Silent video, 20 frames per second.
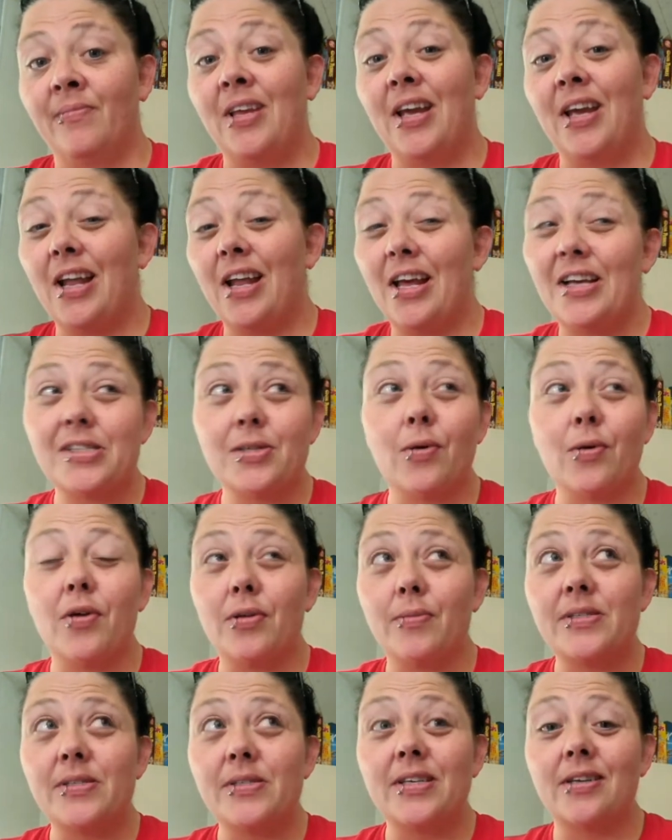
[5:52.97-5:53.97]
And I still owe
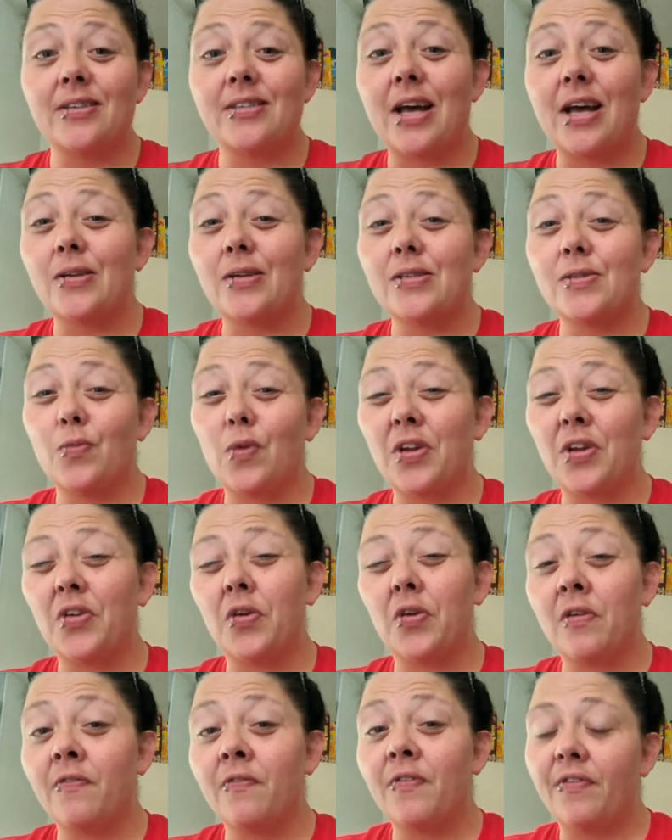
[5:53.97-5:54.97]
them
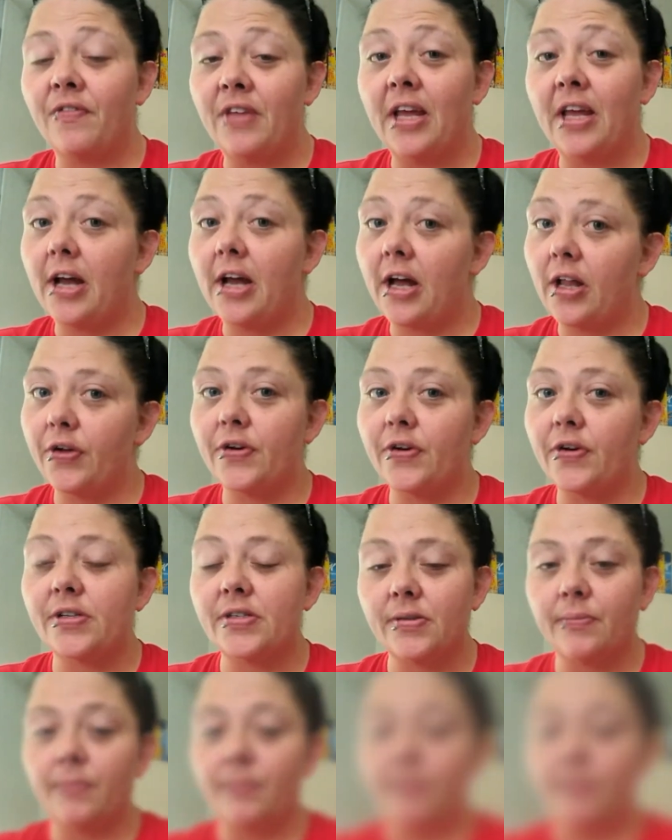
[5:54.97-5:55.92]
$6,158,